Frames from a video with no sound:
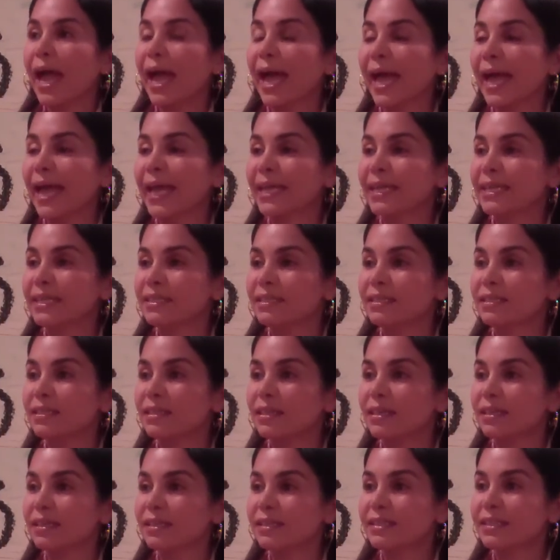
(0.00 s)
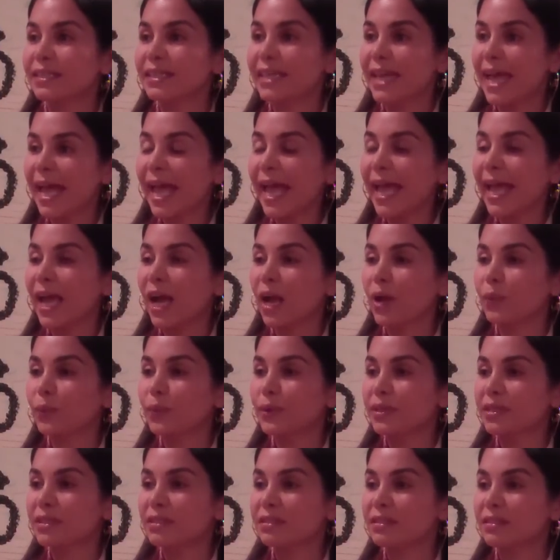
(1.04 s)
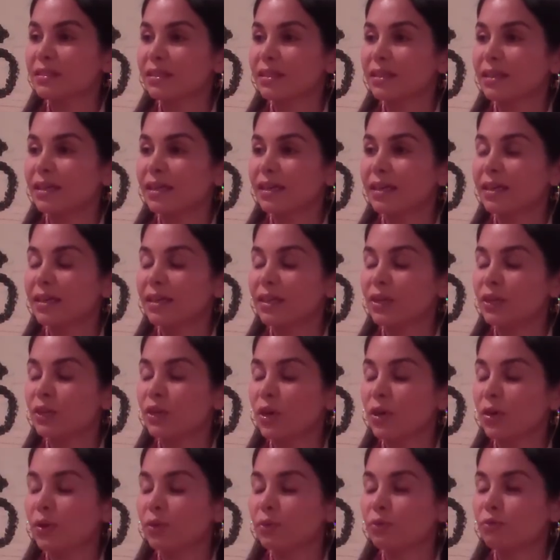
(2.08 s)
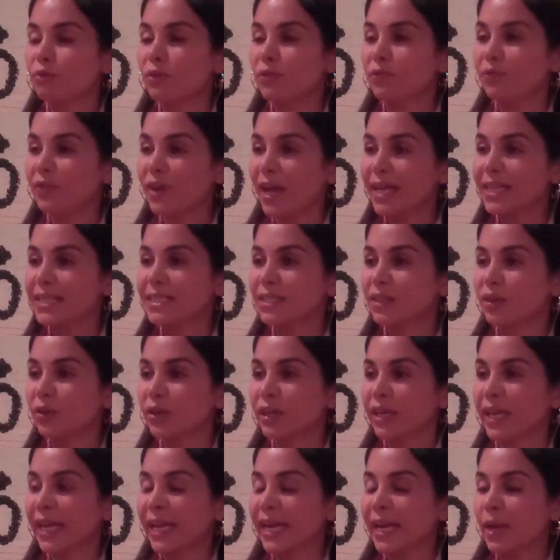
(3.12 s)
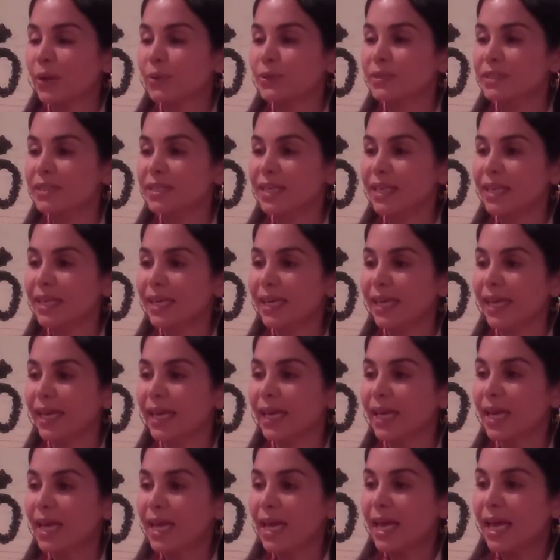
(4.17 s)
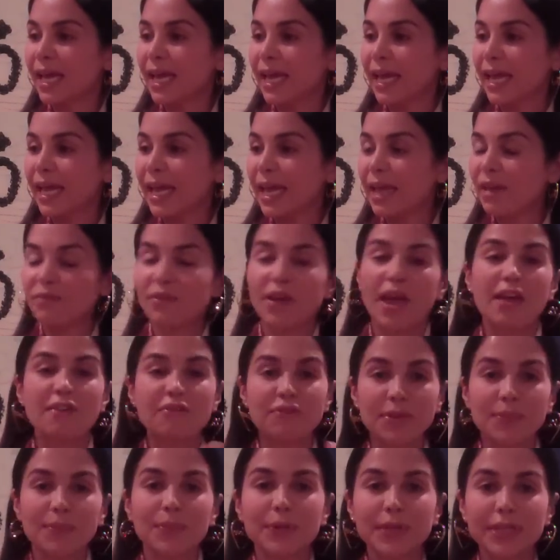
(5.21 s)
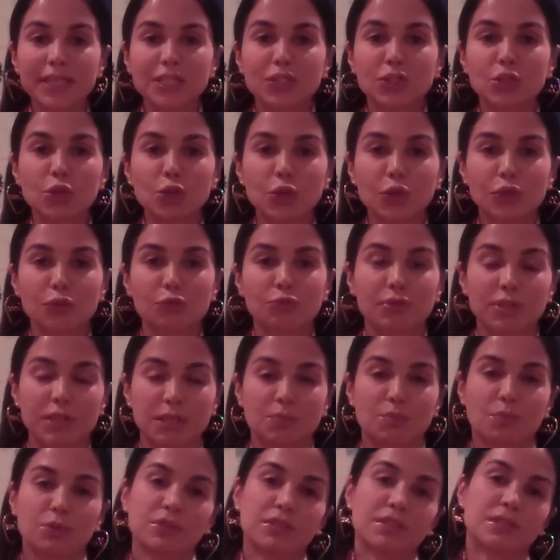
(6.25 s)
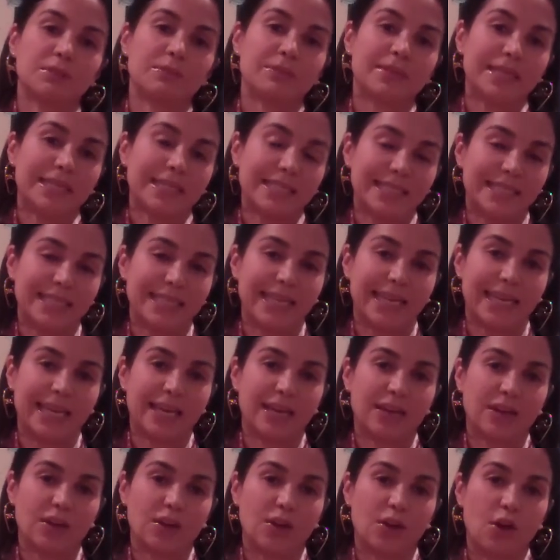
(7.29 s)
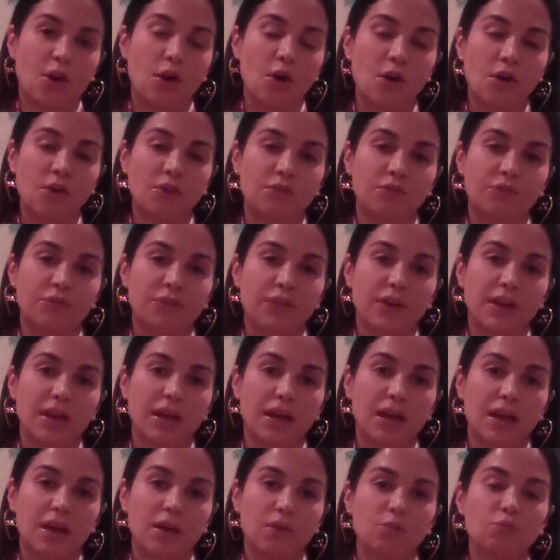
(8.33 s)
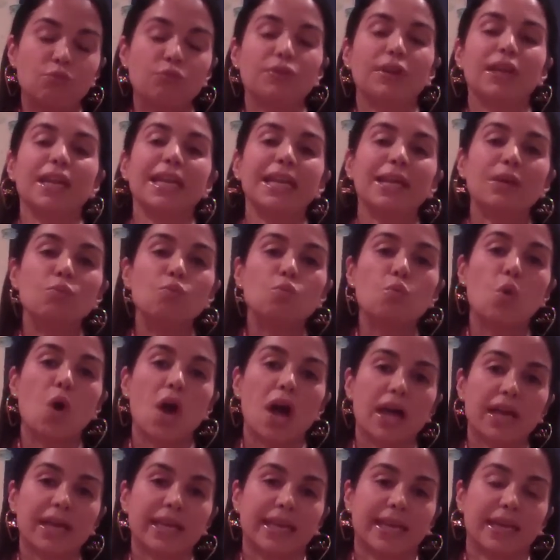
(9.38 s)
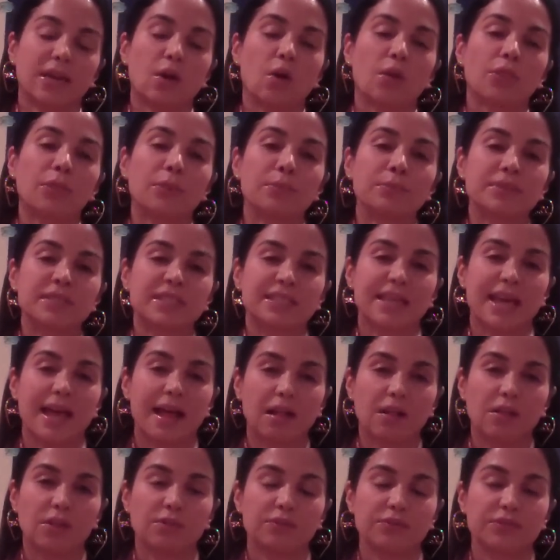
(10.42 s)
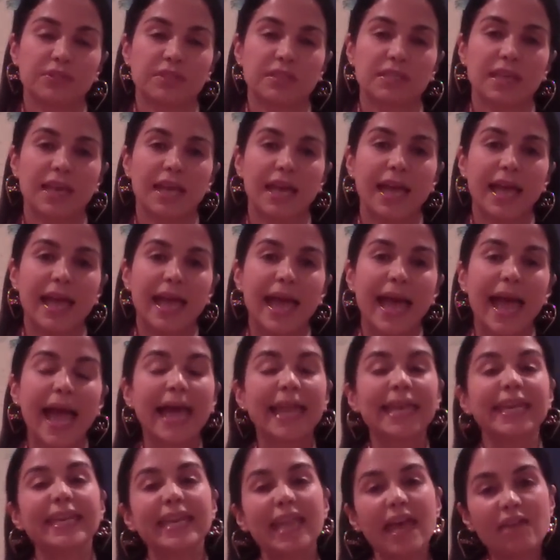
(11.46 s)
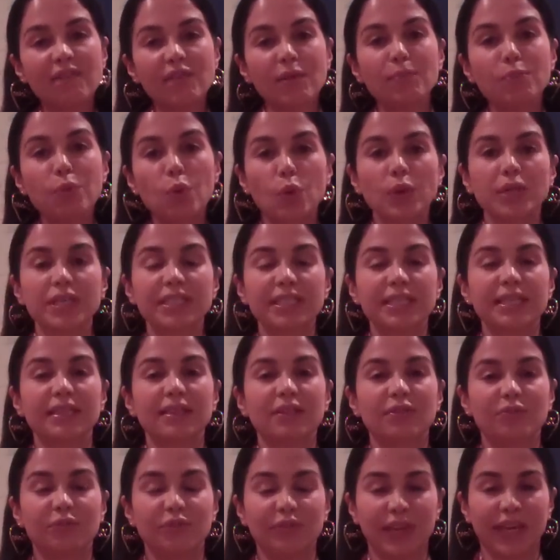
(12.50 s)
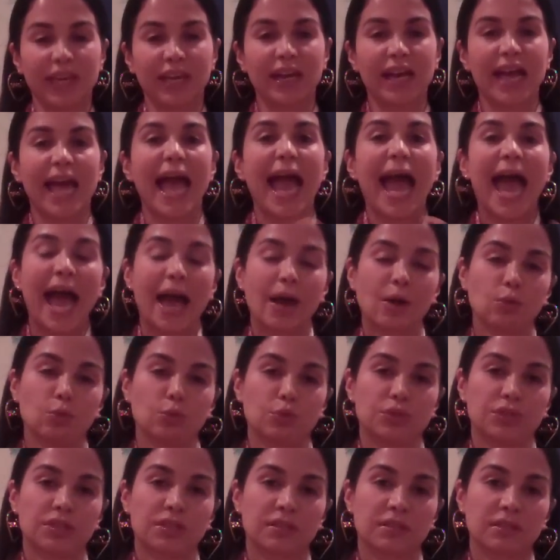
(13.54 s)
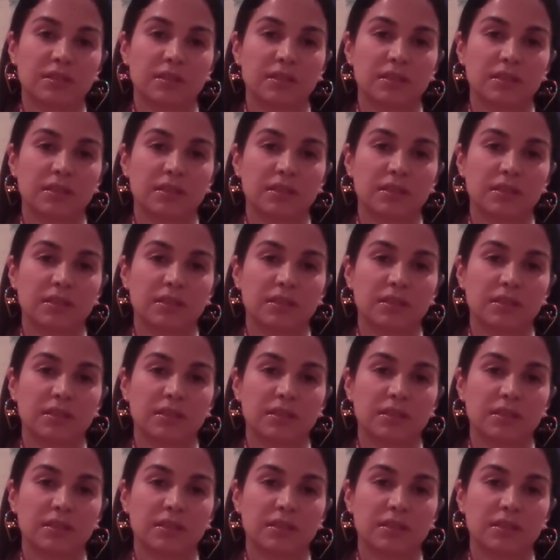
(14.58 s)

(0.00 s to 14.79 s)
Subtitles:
And today I was, reflecting on it, and I was thinking, if everybody took the responsibility of really working on themselves and never pointing the finger out,